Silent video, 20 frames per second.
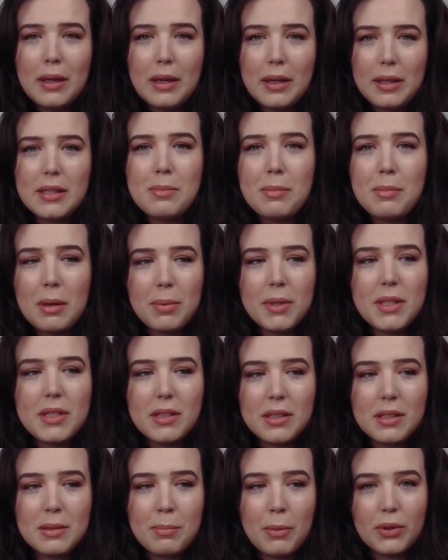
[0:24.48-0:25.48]
is my
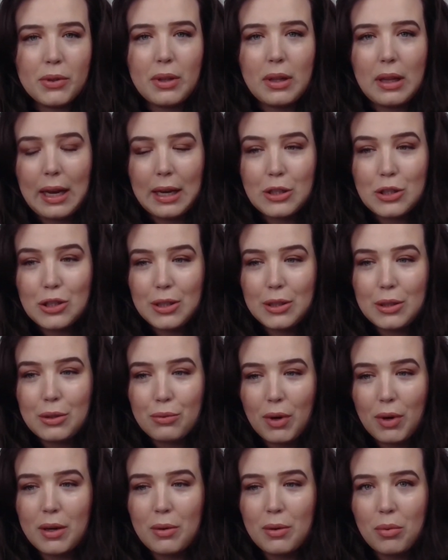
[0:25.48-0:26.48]
business model actually the
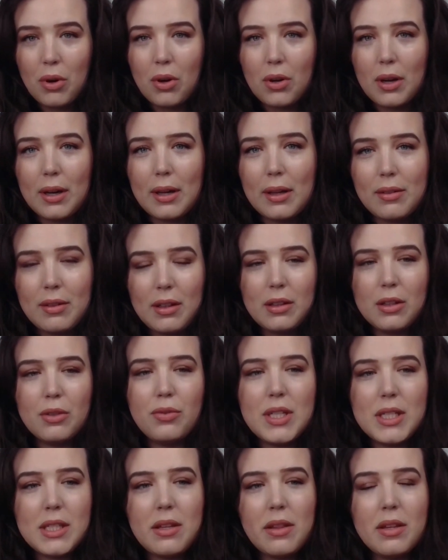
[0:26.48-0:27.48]
right one? And I think the
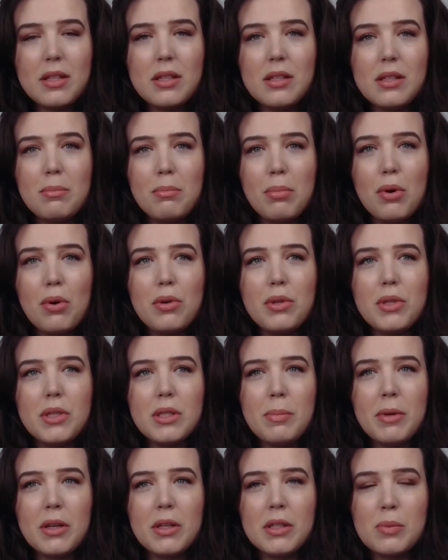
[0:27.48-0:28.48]
reason that this is important is
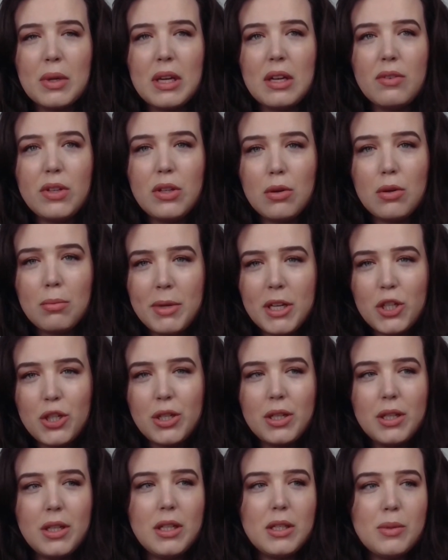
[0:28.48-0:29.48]
because whatever your mission
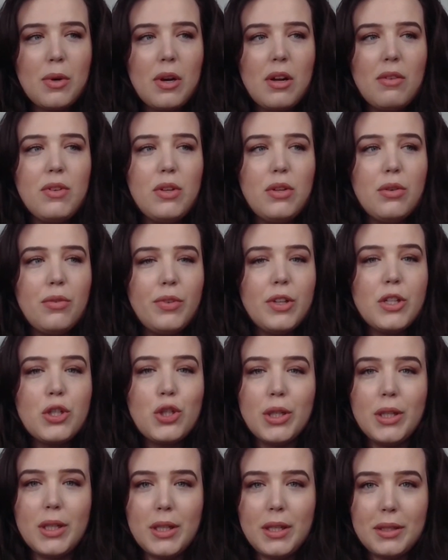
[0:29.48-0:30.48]
is, whatever your
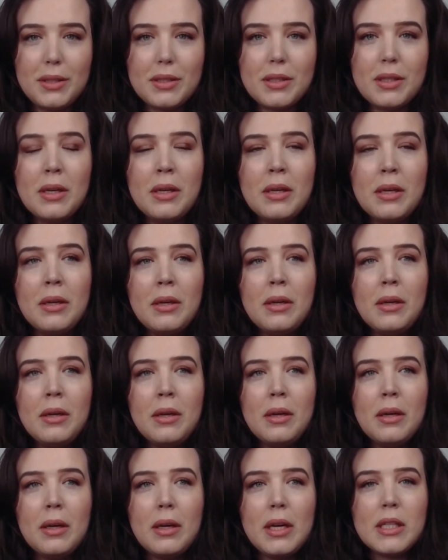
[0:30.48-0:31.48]
vision is,
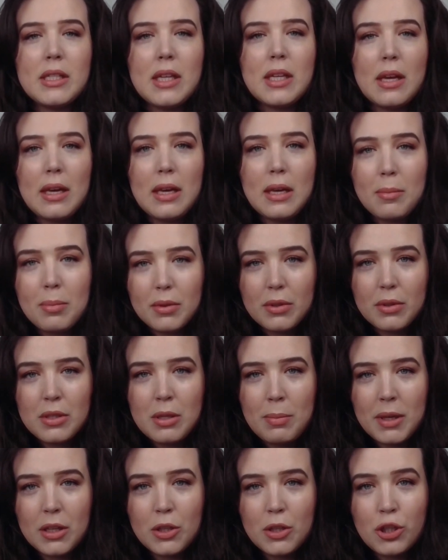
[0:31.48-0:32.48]
it's able to
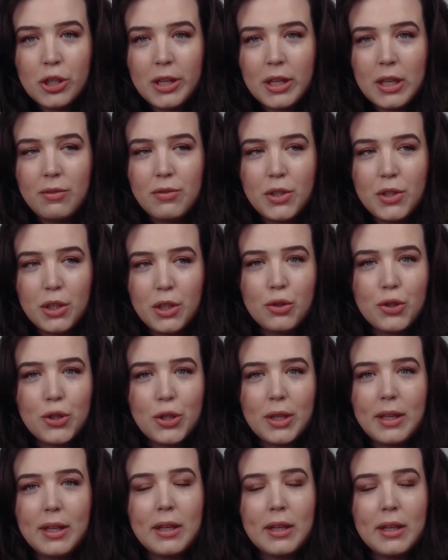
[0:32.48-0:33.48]
be achieved
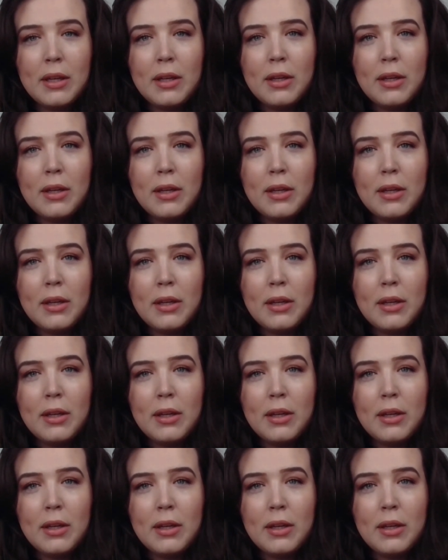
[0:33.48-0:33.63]
usually